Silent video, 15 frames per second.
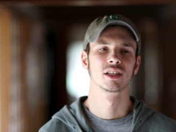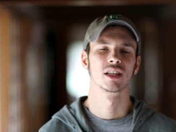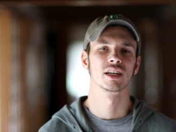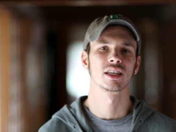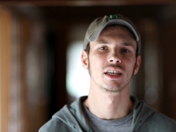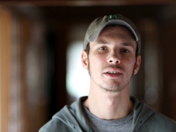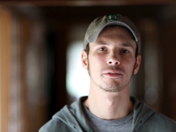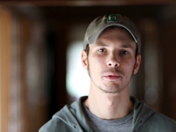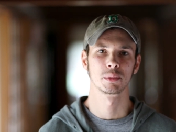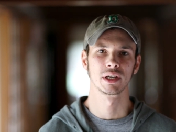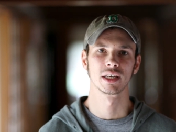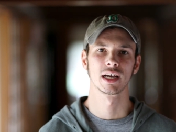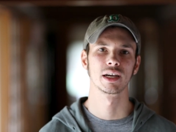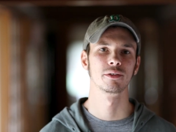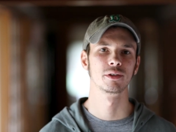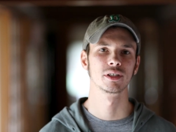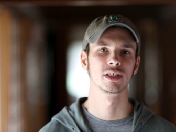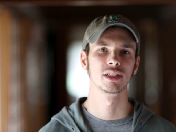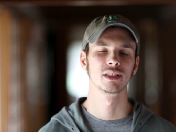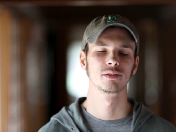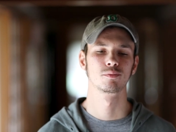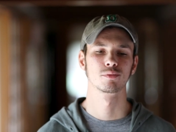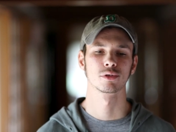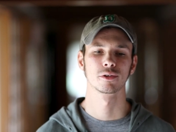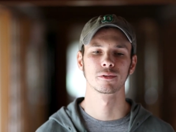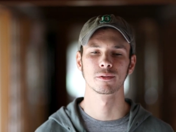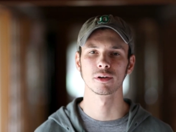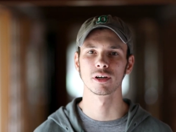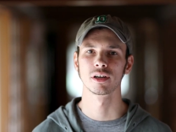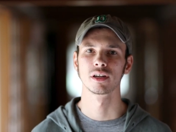clunky for me. I really
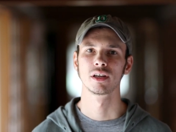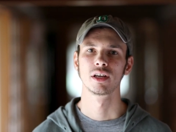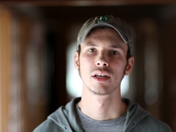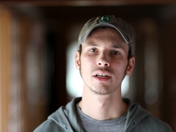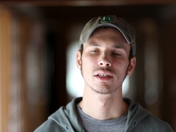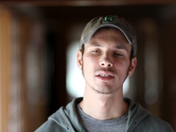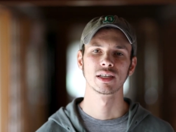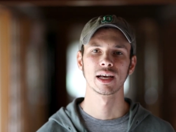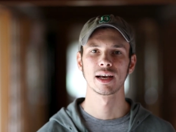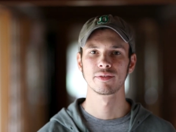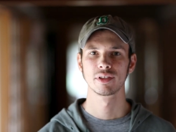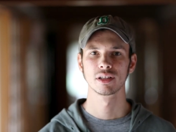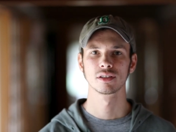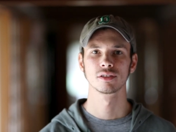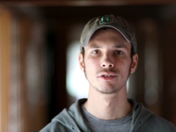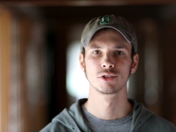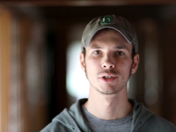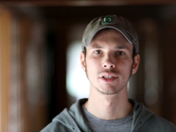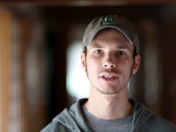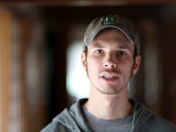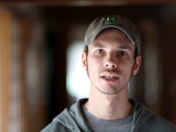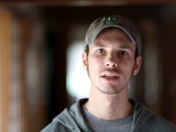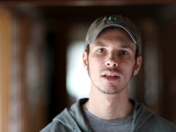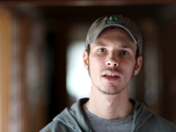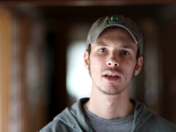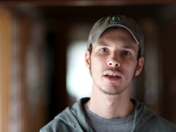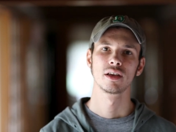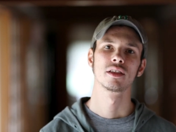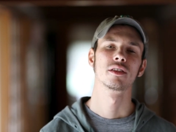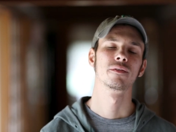prefer to have that little joystick.
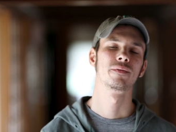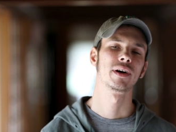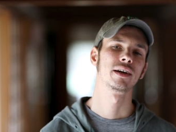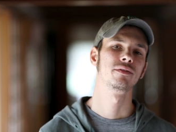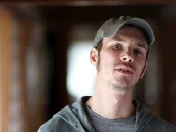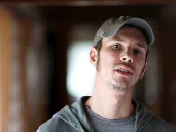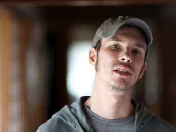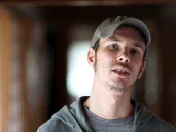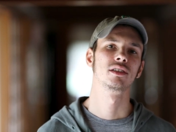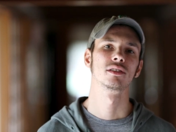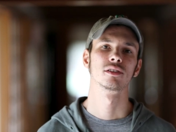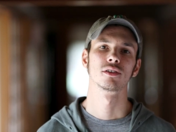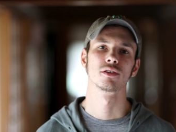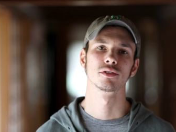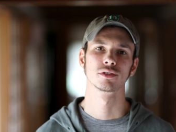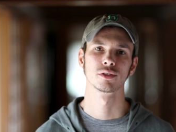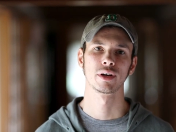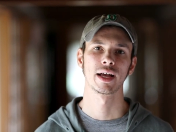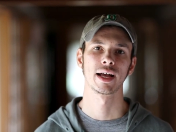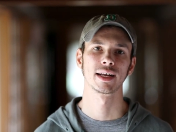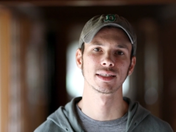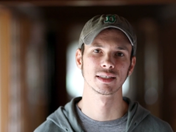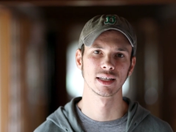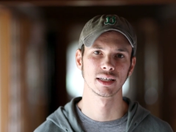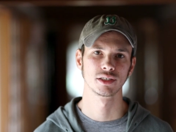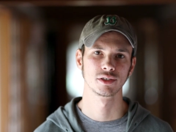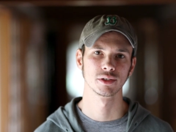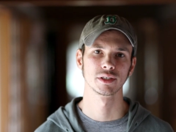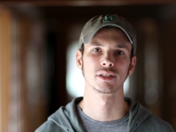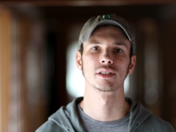The 5D also has that
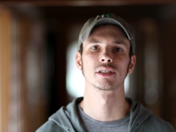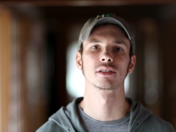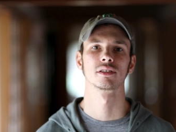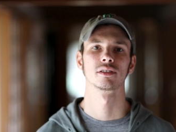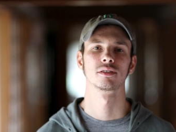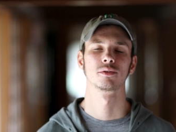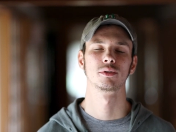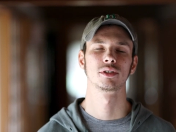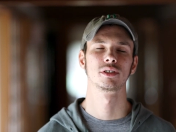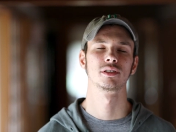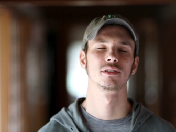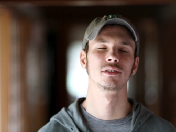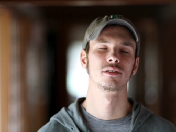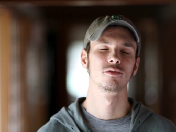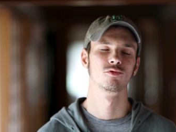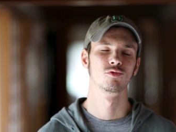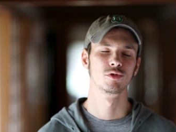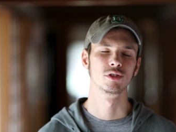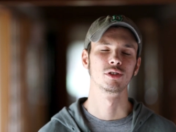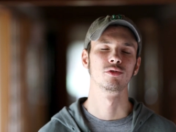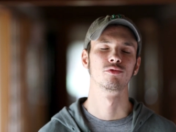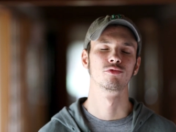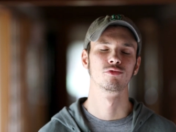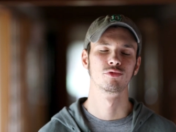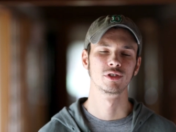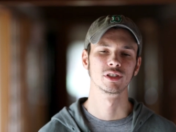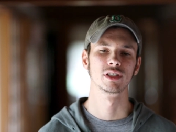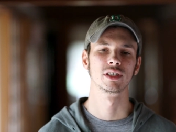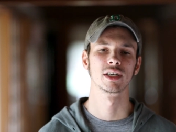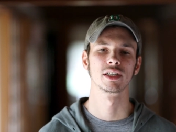joystick, which is really,
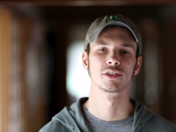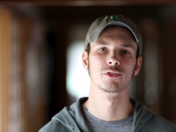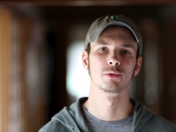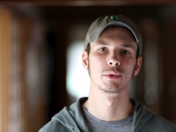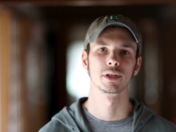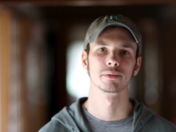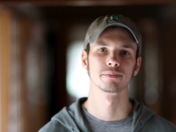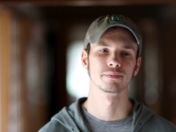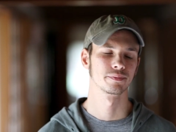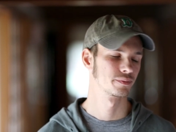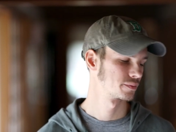really nice for me.